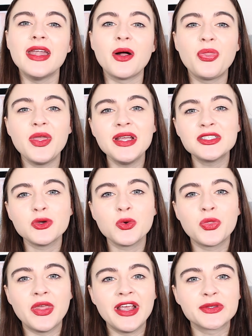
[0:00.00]
Now these are
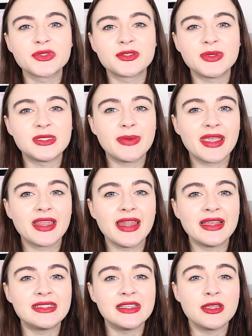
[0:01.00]
all things which we
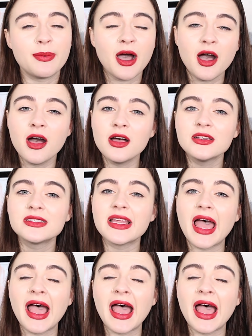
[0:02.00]
speculated in the past